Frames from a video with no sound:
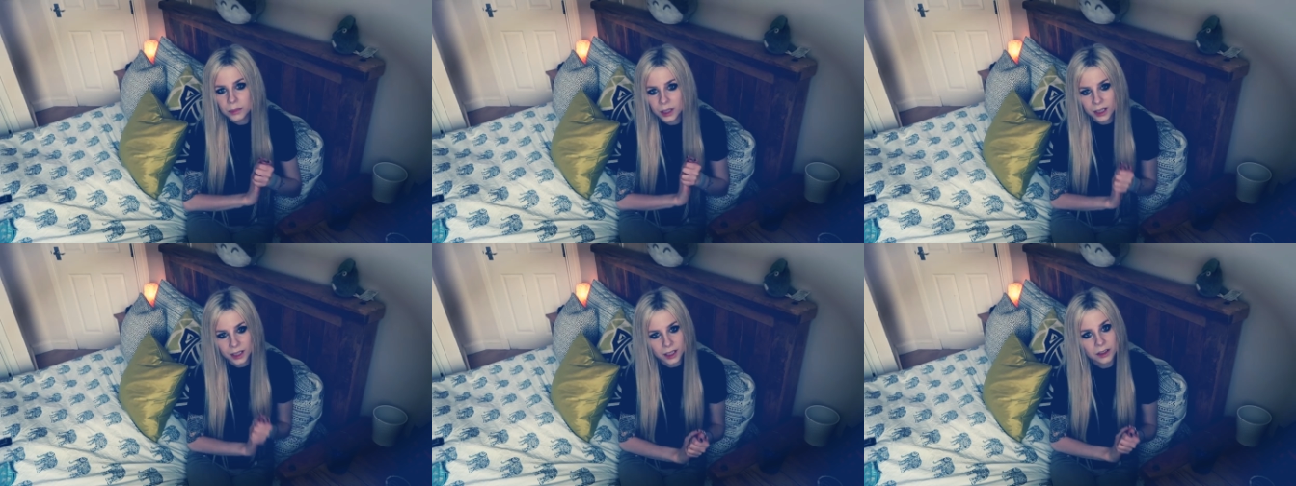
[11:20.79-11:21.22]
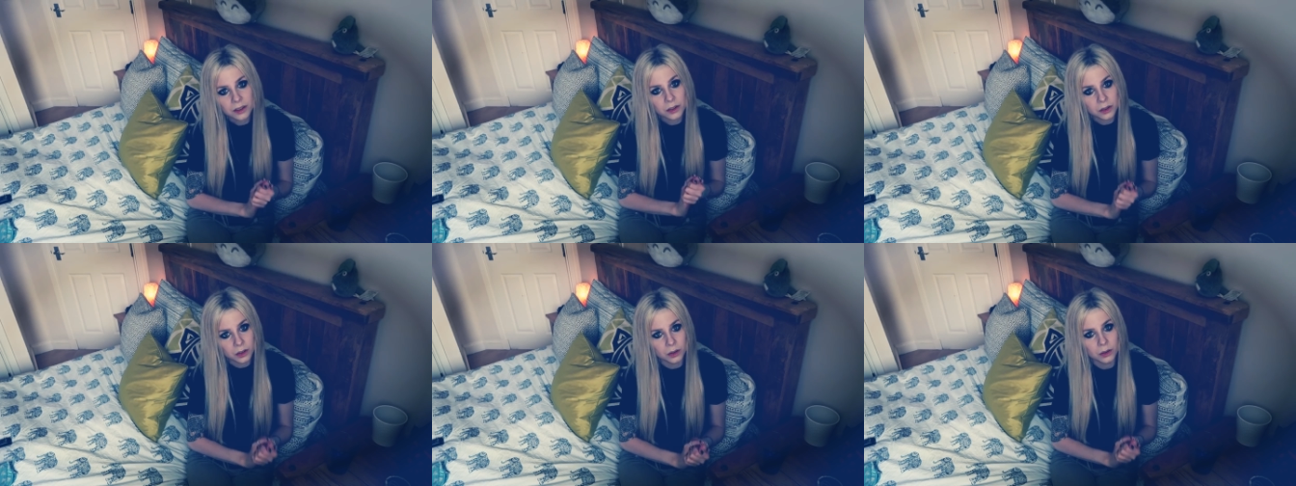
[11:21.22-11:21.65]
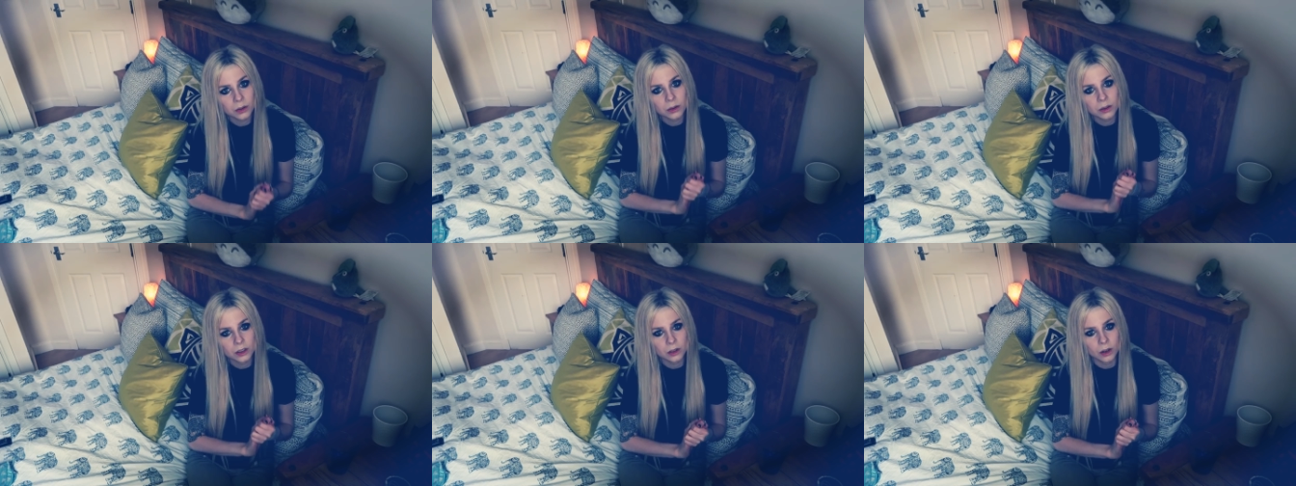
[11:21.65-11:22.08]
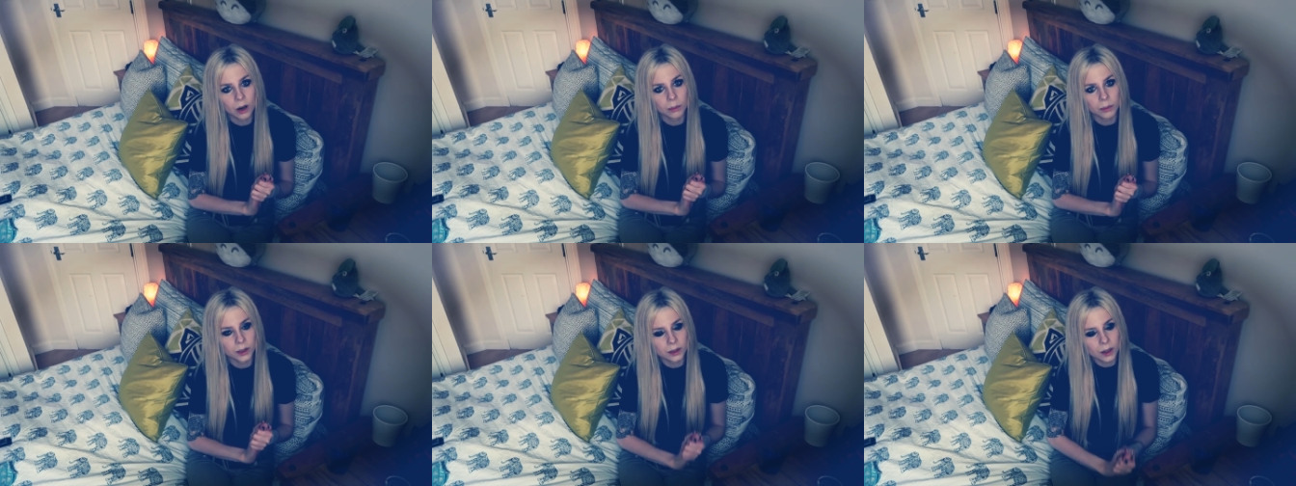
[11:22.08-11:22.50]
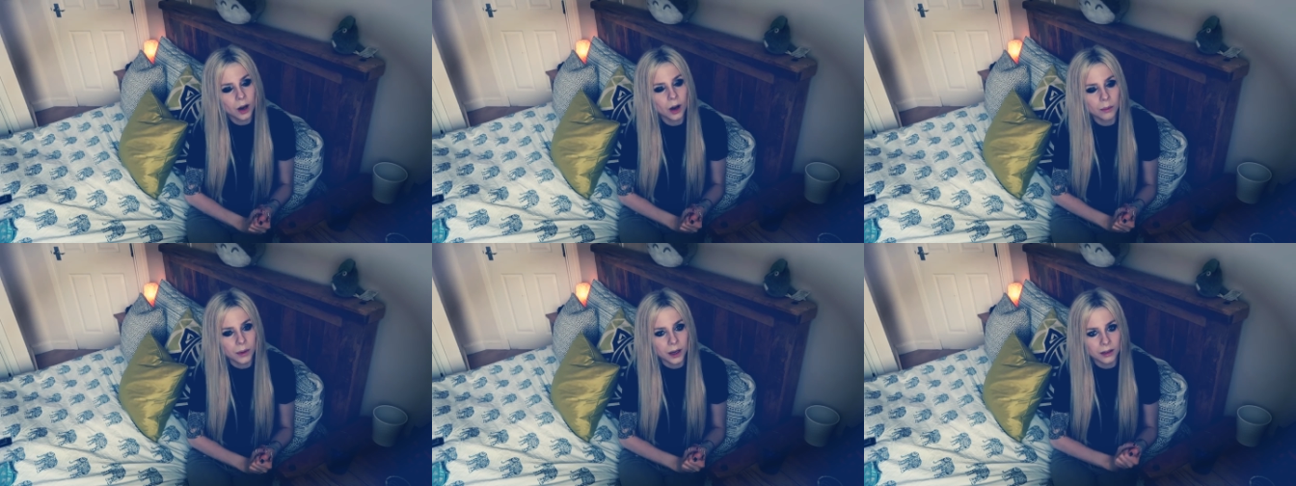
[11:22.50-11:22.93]
Please do drop a
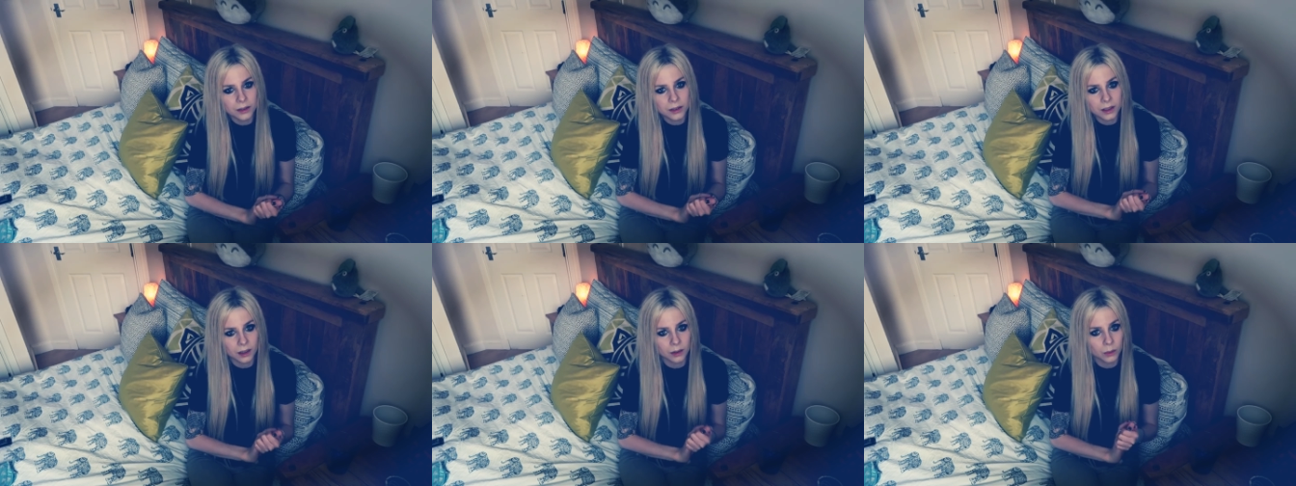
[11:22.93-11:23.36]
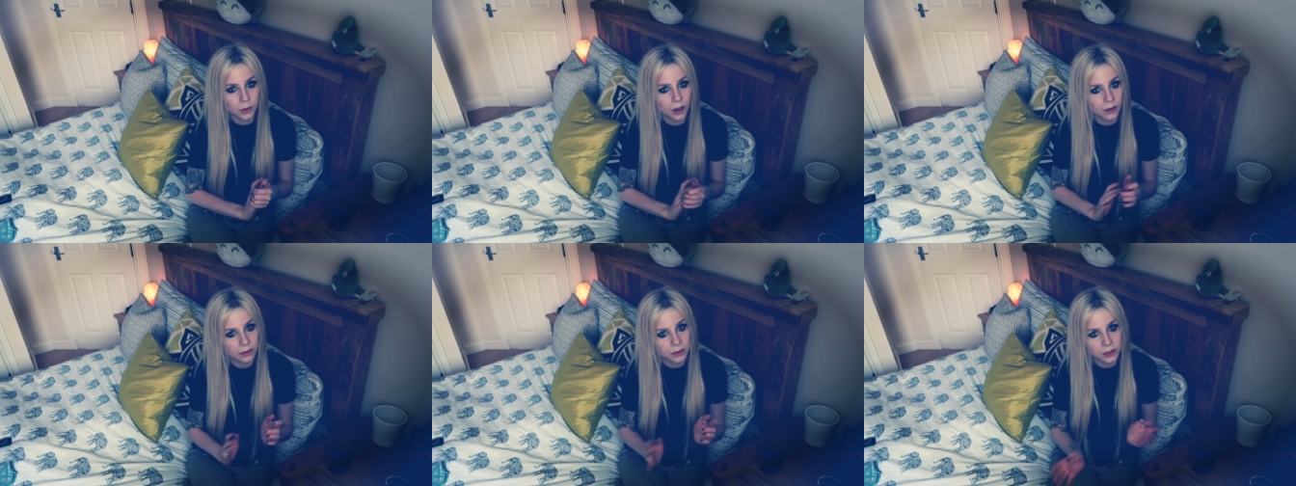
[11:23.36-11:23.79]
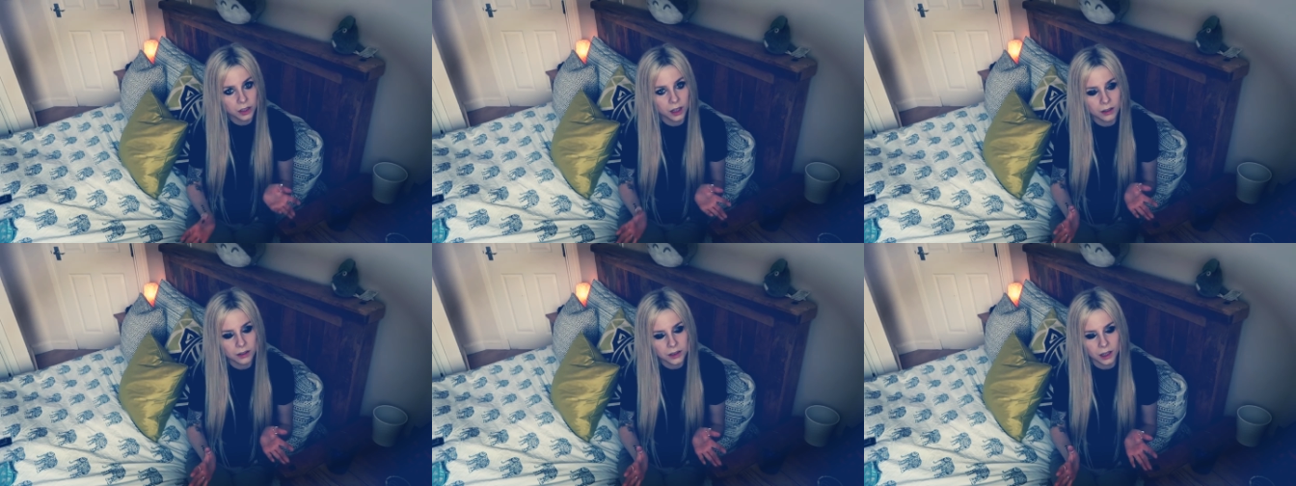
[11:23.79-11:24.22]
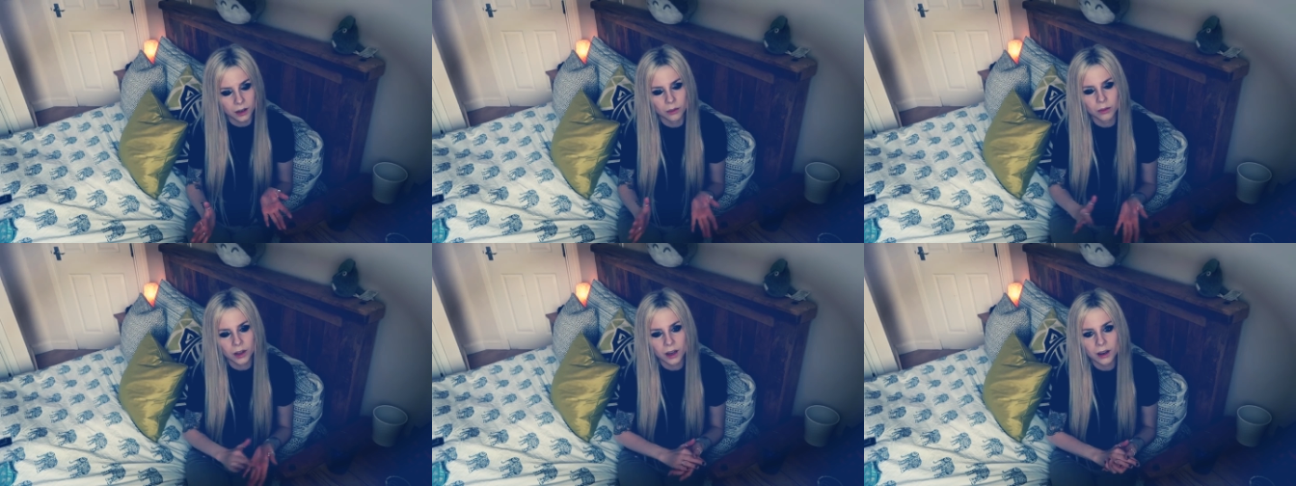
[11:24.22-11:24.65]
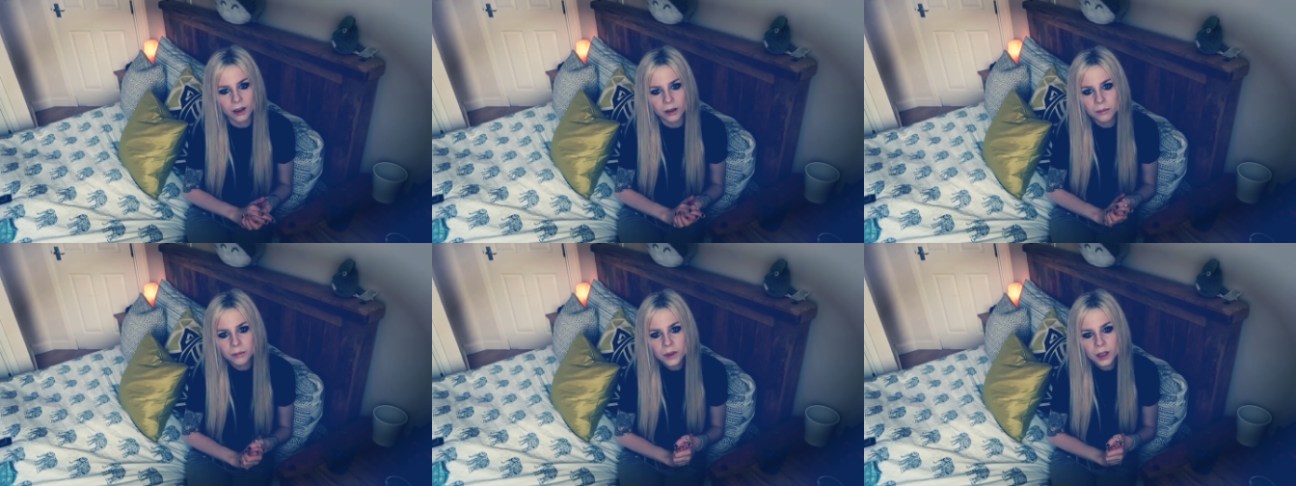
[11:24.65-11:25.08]
comment and we'll have a chat down there.